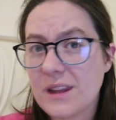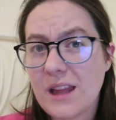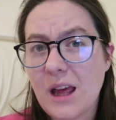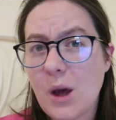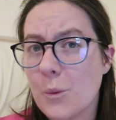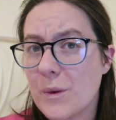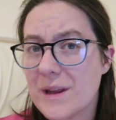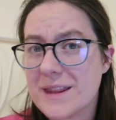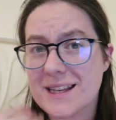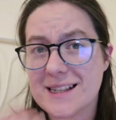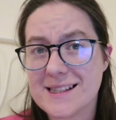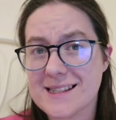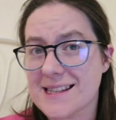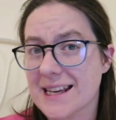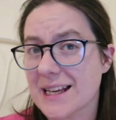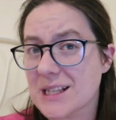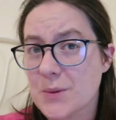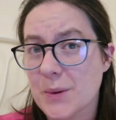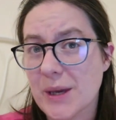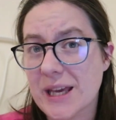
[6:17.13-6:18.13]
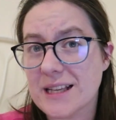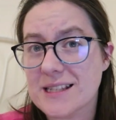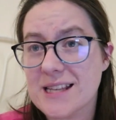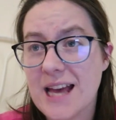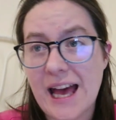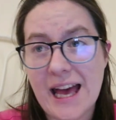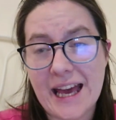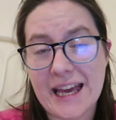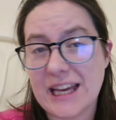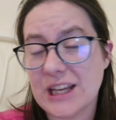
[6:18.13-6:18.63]
Within 6 weeks,
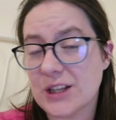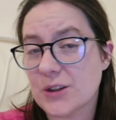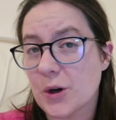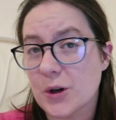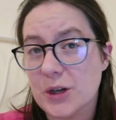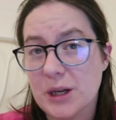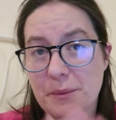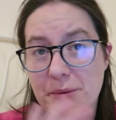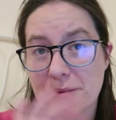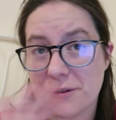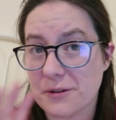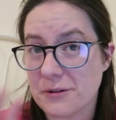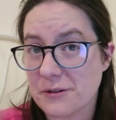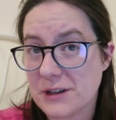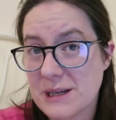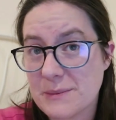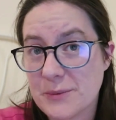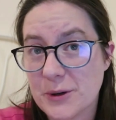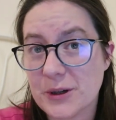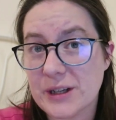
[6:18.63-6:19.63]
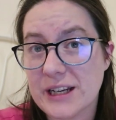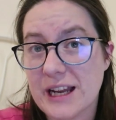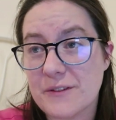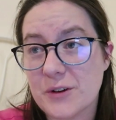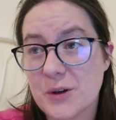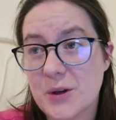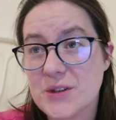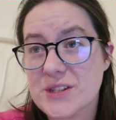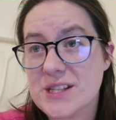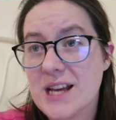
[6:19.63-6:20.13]
he'd gone up 3 book
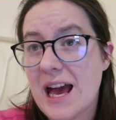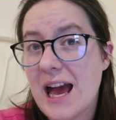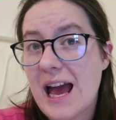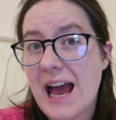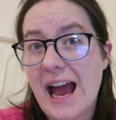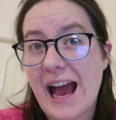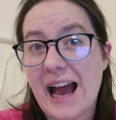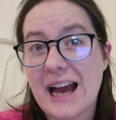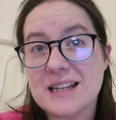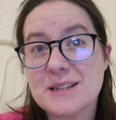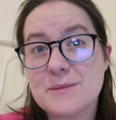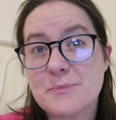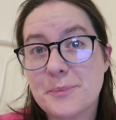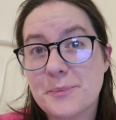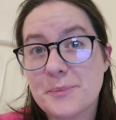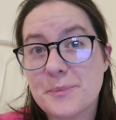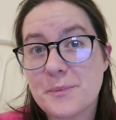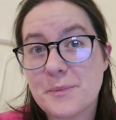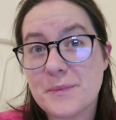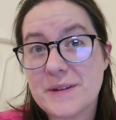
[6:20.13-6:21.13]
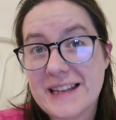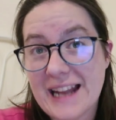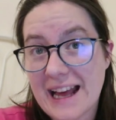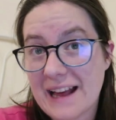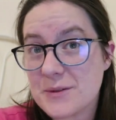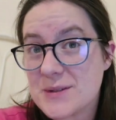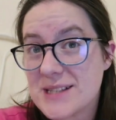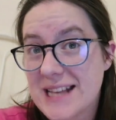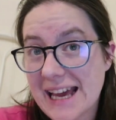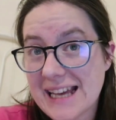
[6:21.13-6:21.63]
levels. And that
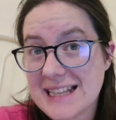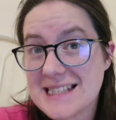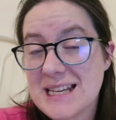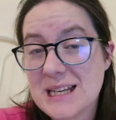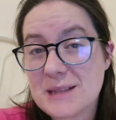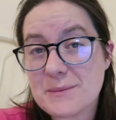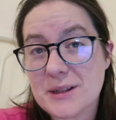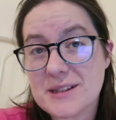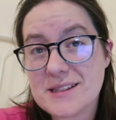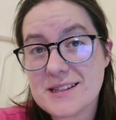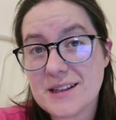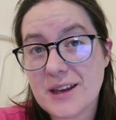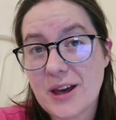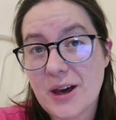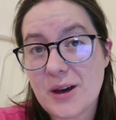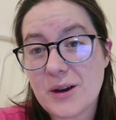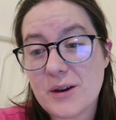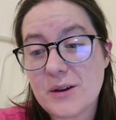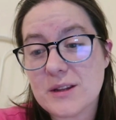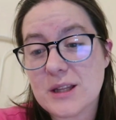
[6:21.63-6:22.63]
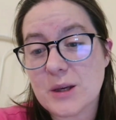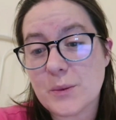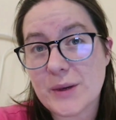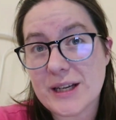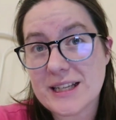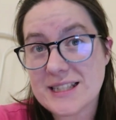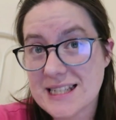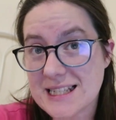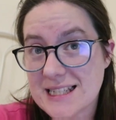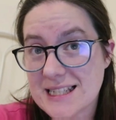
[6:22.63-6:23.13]
was 18 months ago that
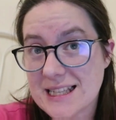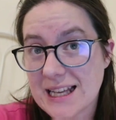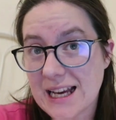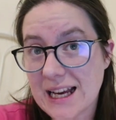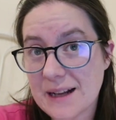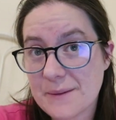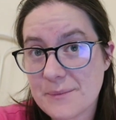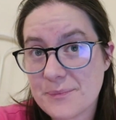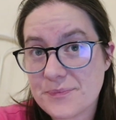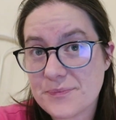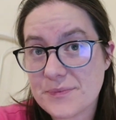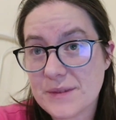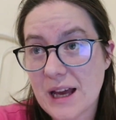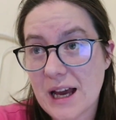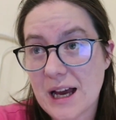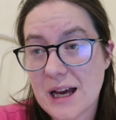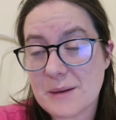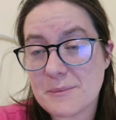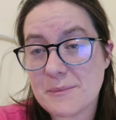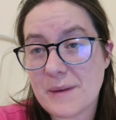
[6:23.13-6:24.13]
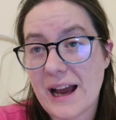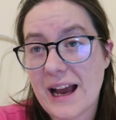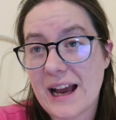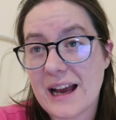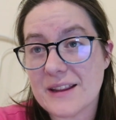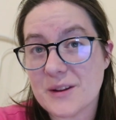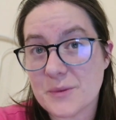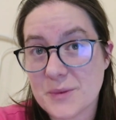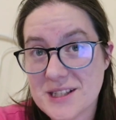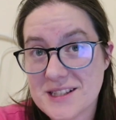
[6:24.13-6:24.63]
we did that,
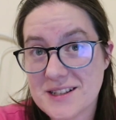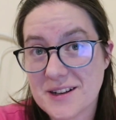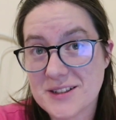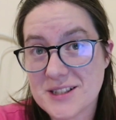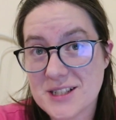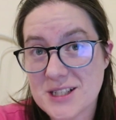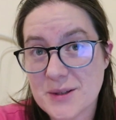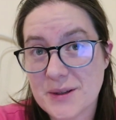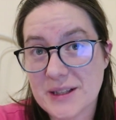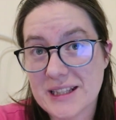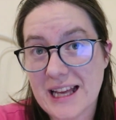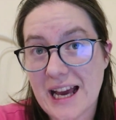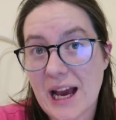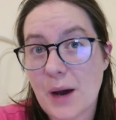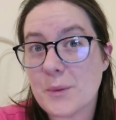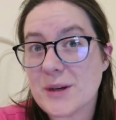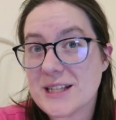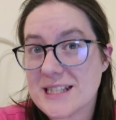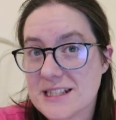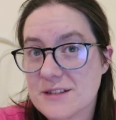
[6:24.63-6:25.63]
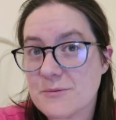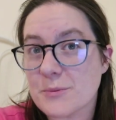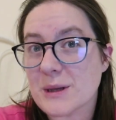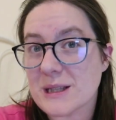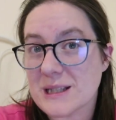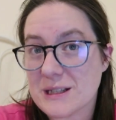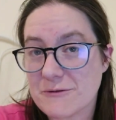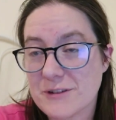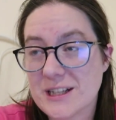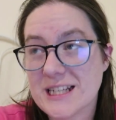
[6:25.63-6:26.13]
that we started doing that. And we did
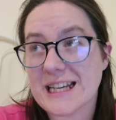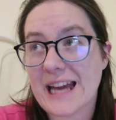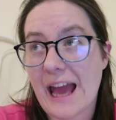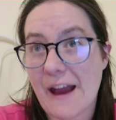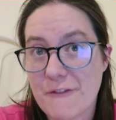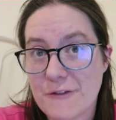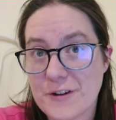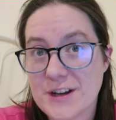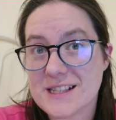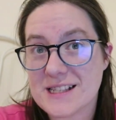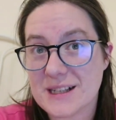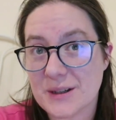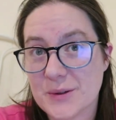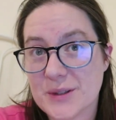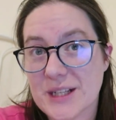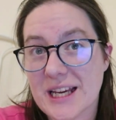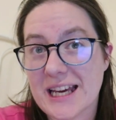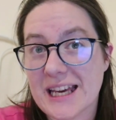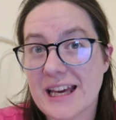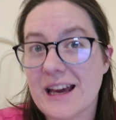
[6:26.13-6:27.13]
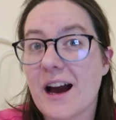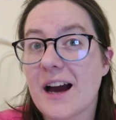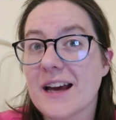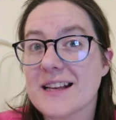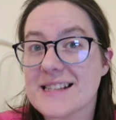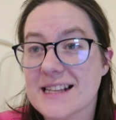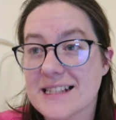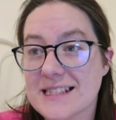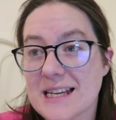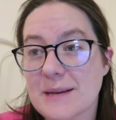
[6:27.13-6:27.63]
reading every single day. I
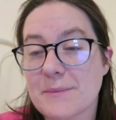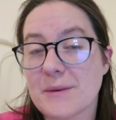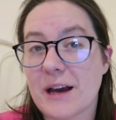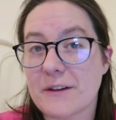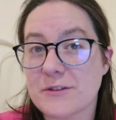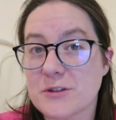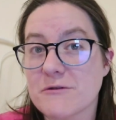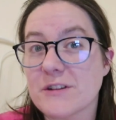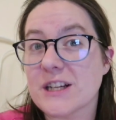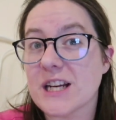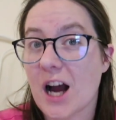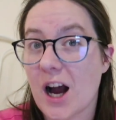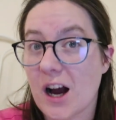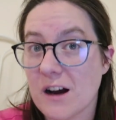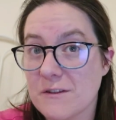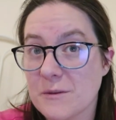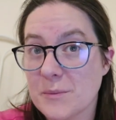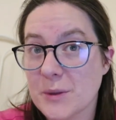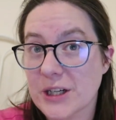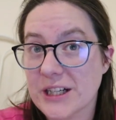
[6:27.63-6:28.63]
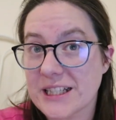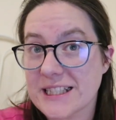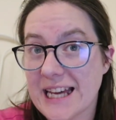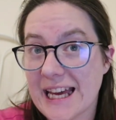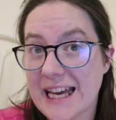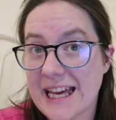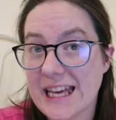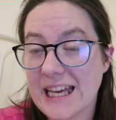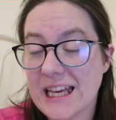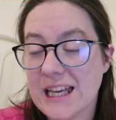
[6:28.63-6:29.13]
said to him, you have to read half a book a
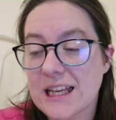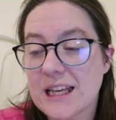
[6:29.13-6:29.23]
day,